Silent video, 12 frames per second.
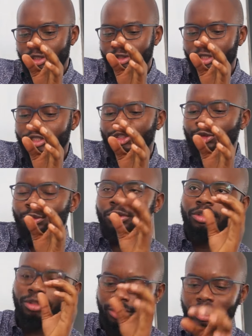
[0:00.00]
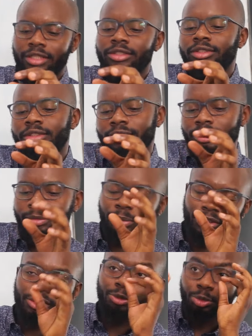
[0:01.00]
The
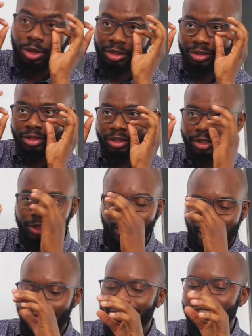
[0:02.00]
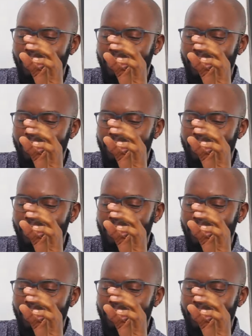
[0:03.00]
person wears this and he